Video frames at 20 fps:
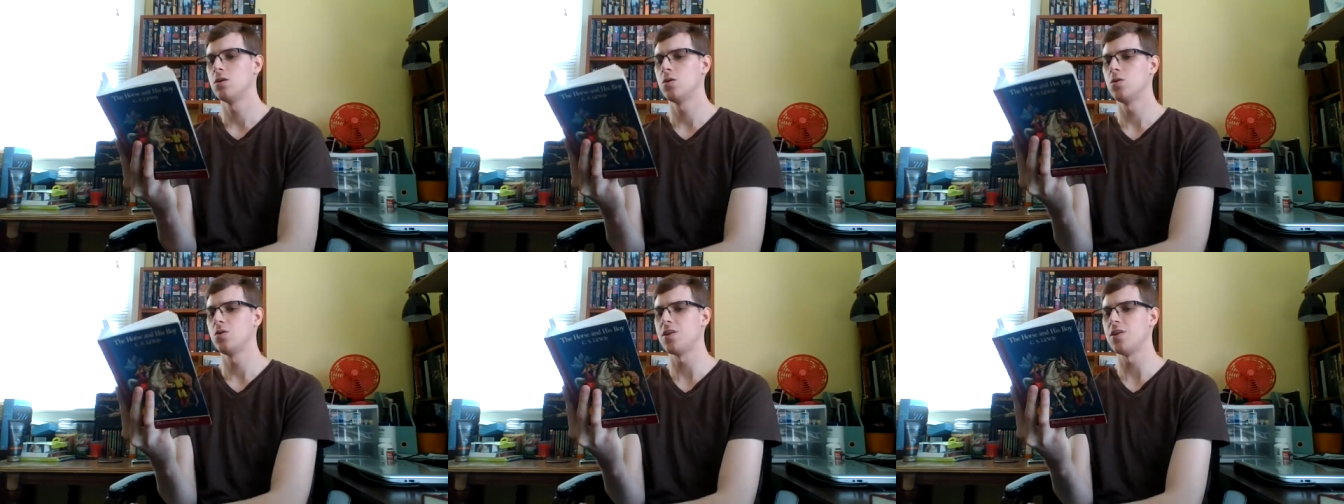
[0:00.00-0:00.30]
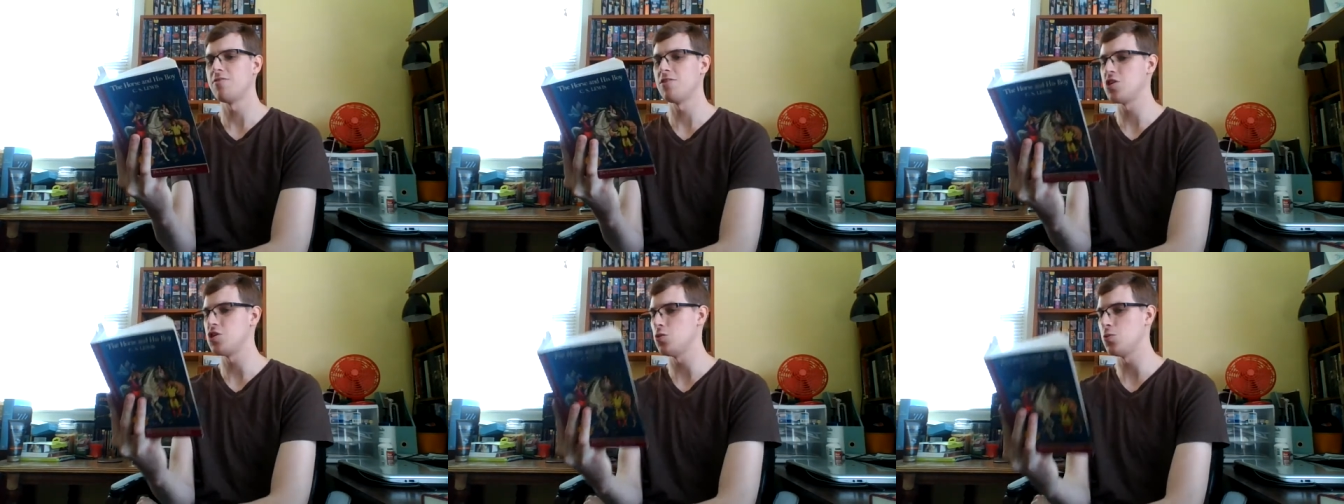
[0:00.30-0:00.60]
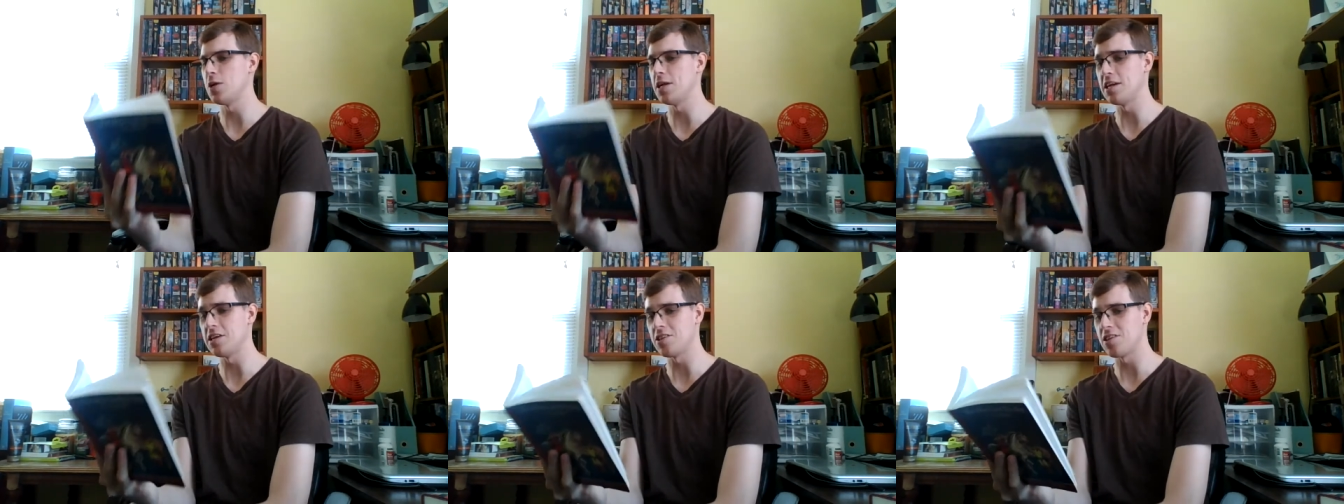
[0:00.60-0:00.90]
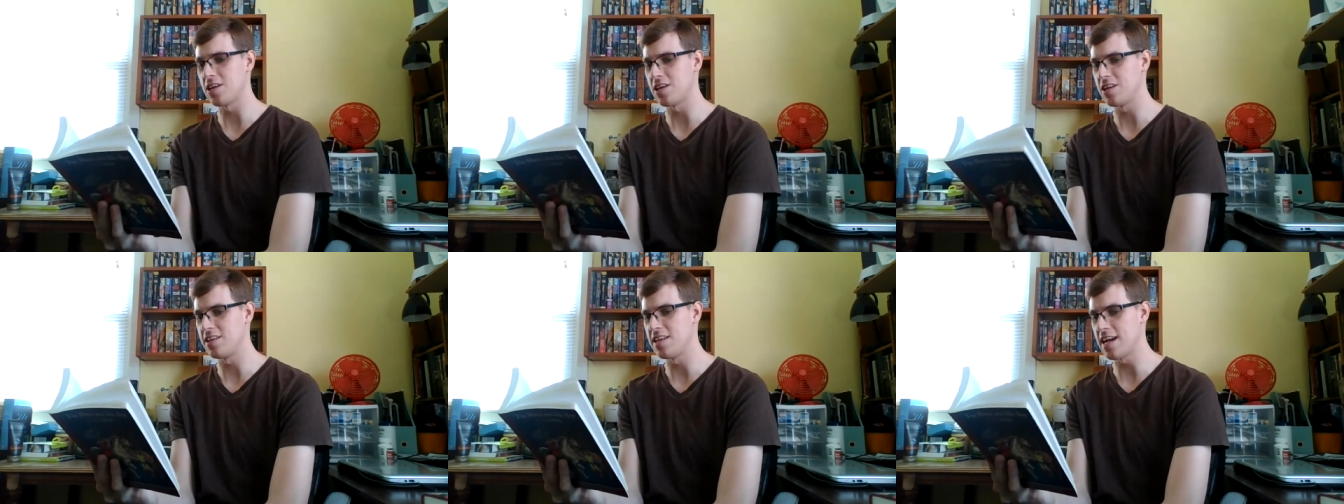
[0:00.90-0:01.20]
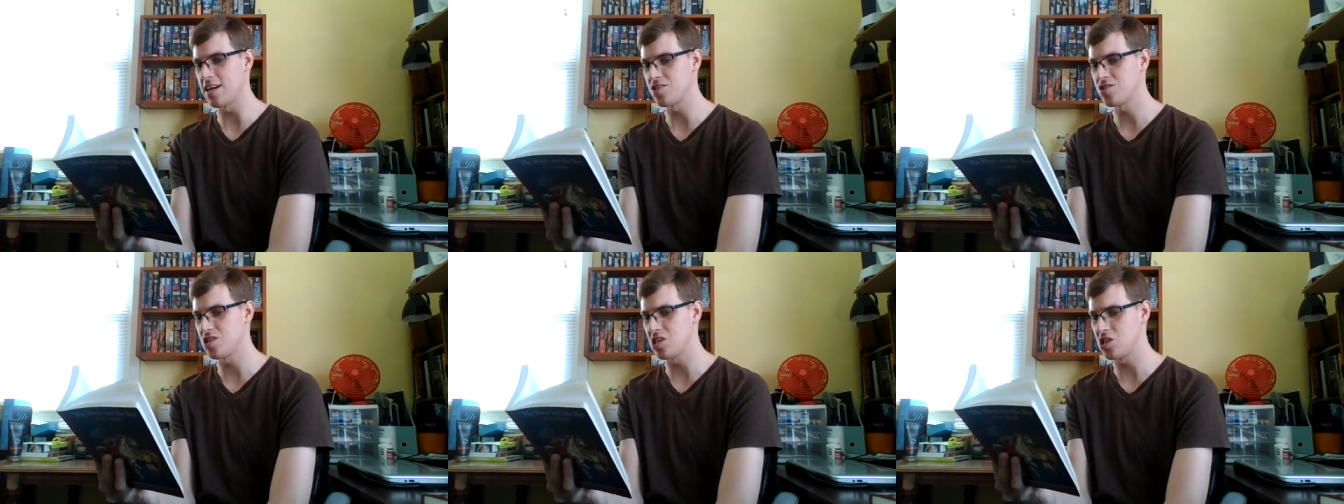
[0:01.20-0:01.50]
I'll never do anything
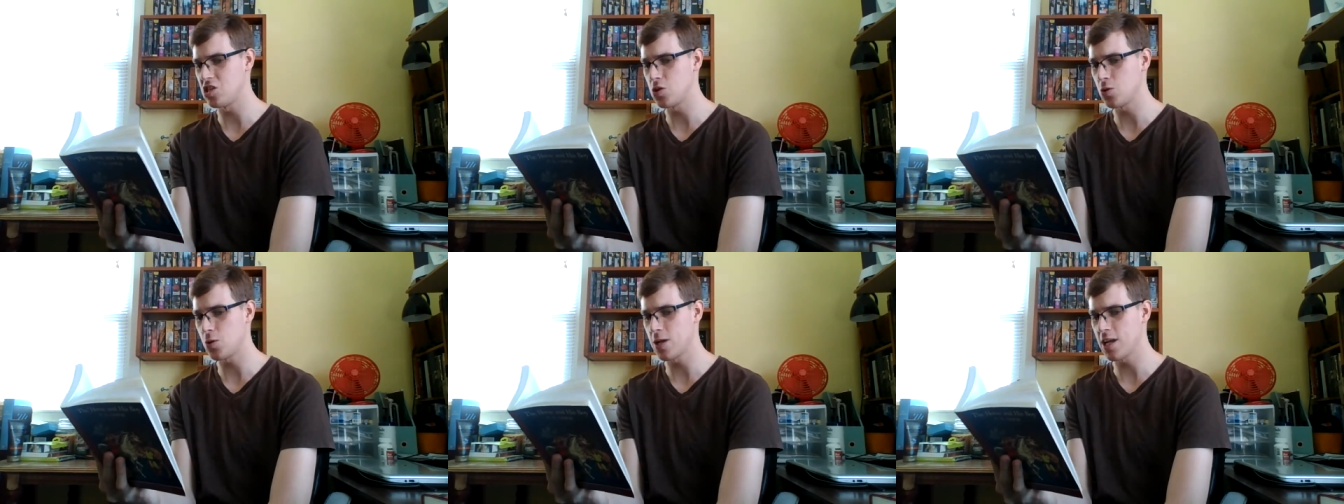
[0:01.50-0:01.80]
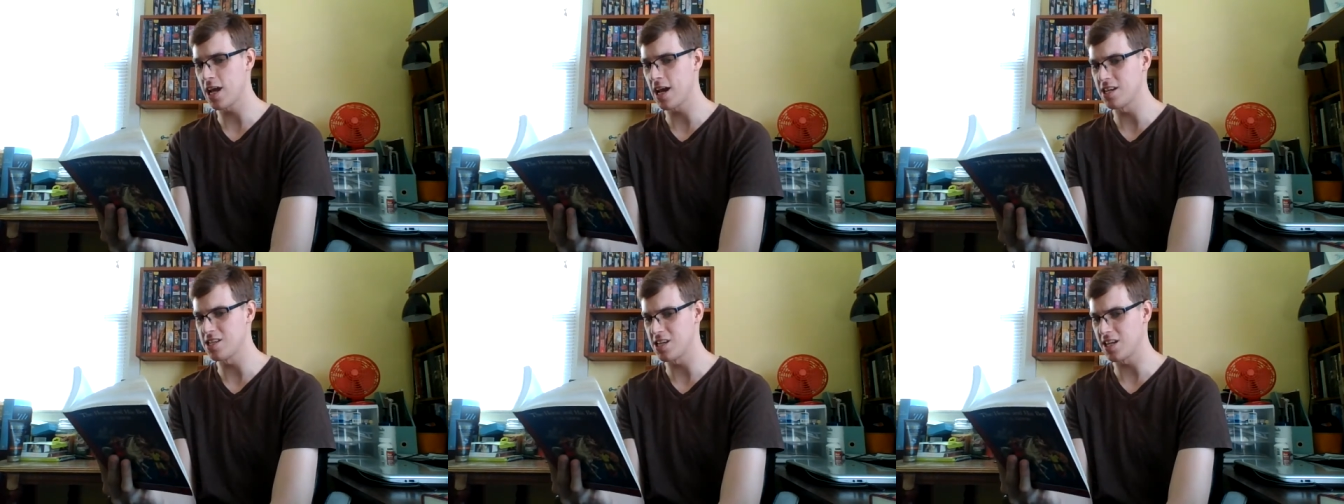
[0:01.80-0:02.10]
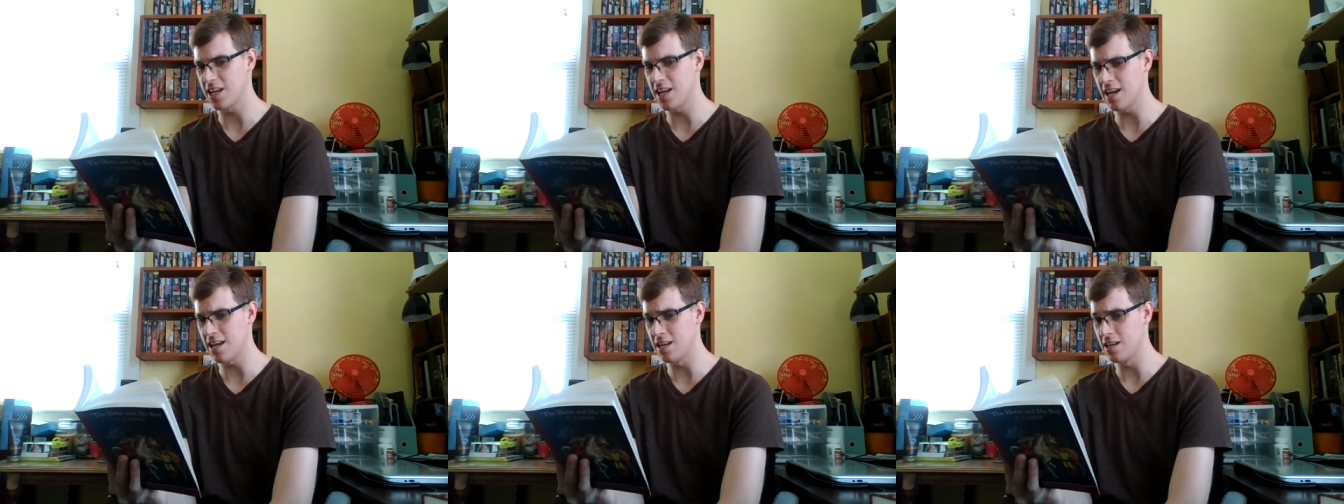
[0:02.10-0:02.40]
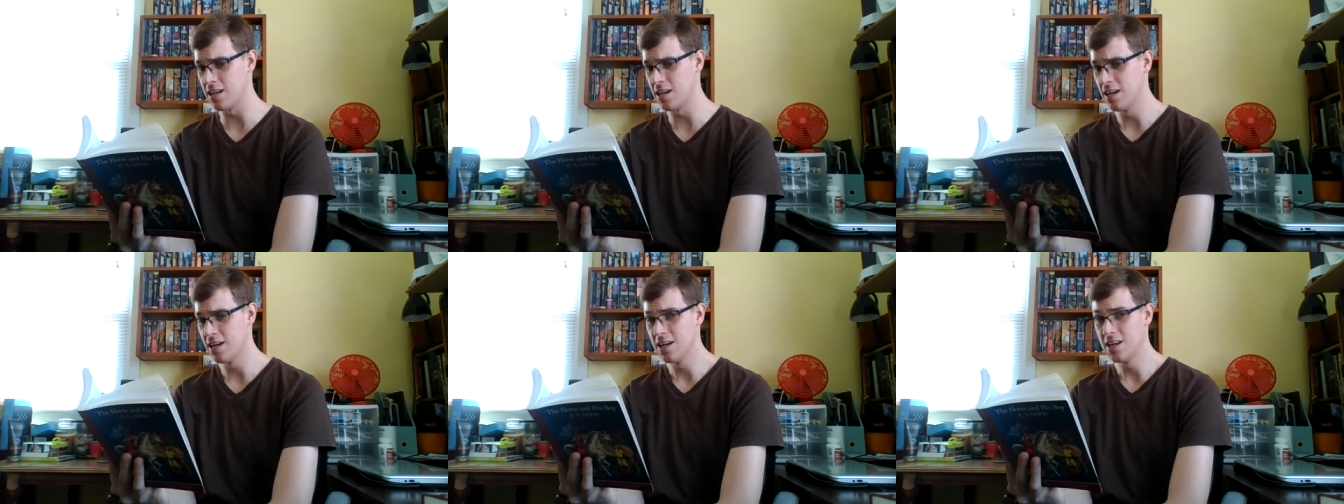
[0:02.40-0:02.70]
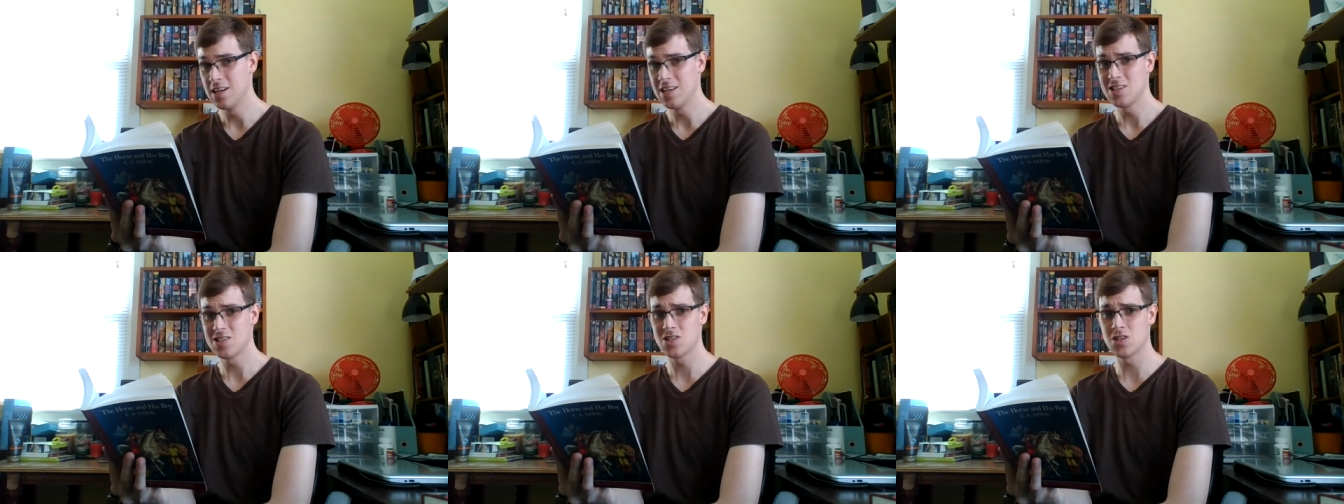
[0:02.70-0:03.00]
nasty to a cat again,
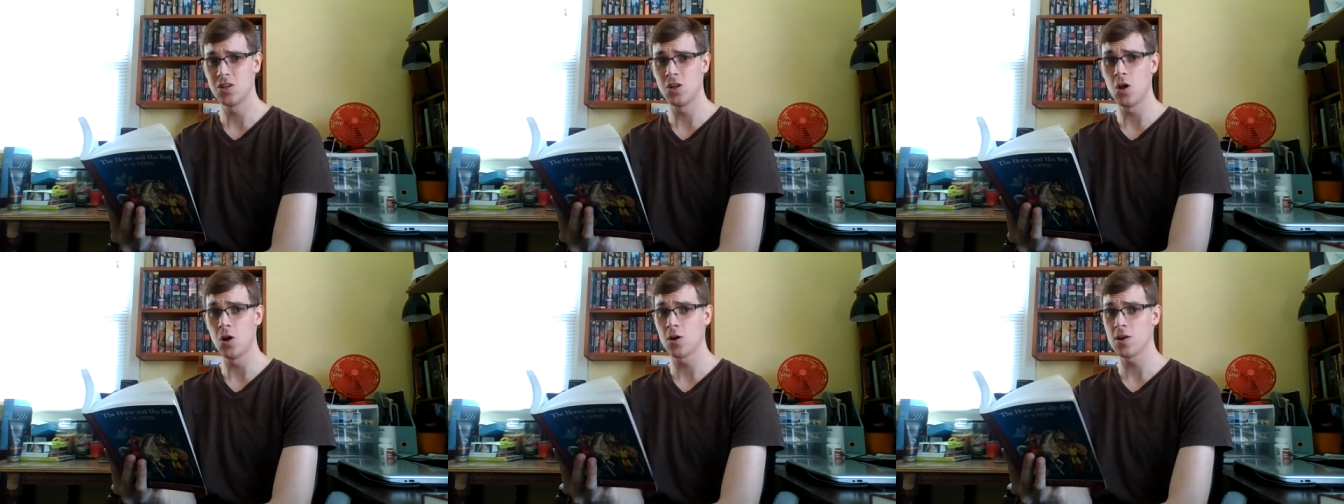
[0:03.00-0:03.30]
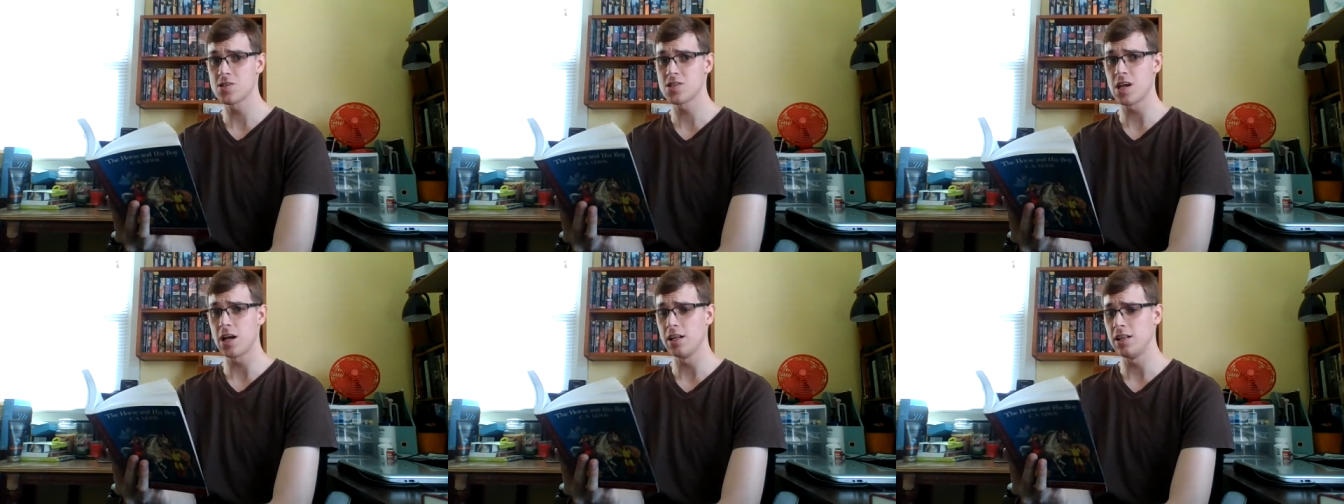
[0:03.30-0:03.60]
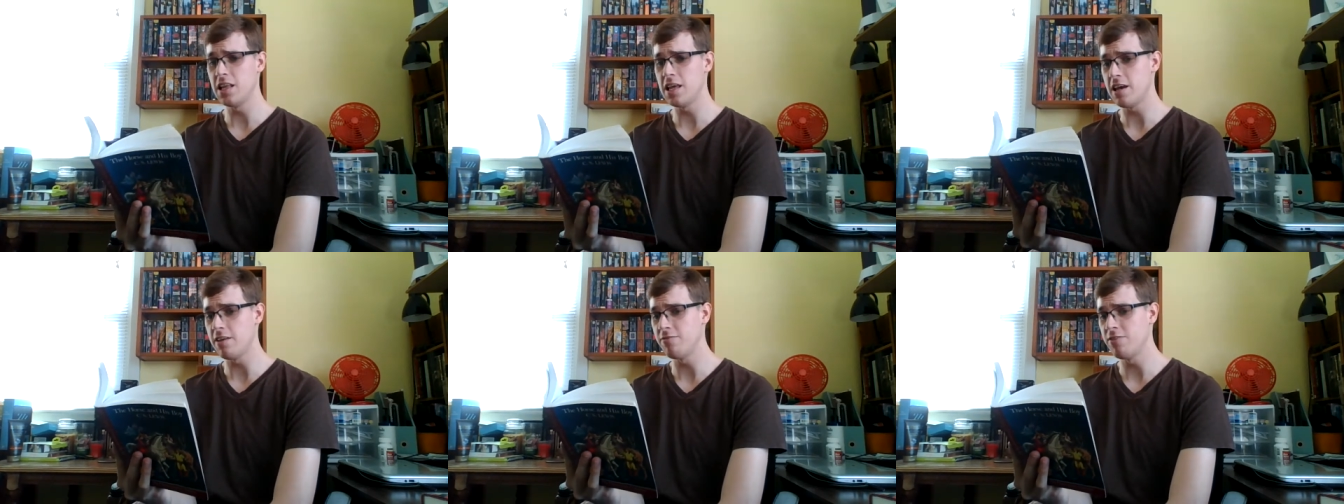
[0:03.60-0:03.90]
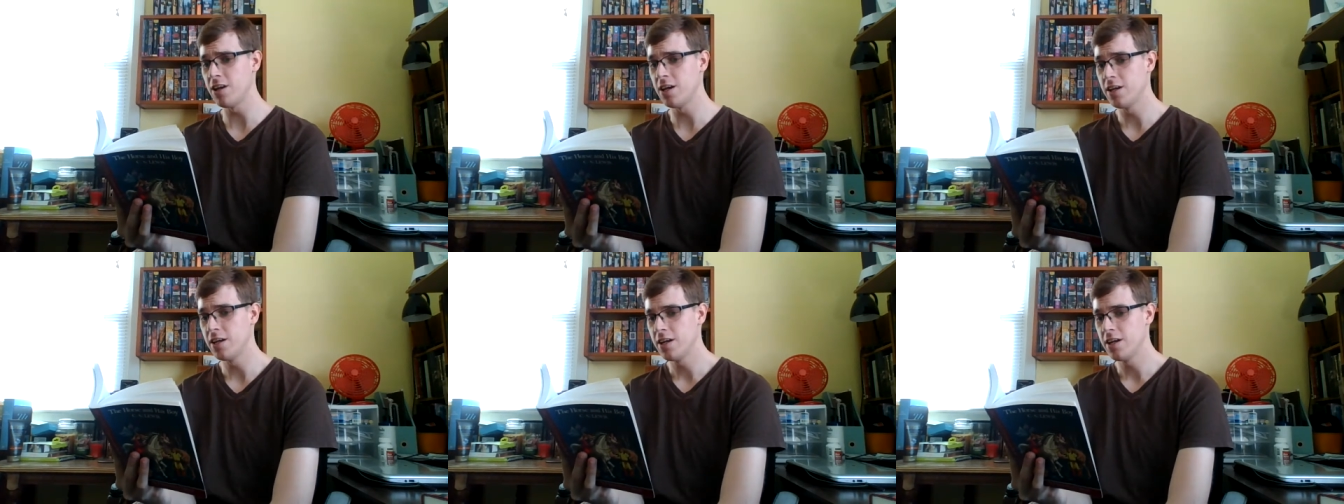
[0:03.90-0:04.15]
as long as I live,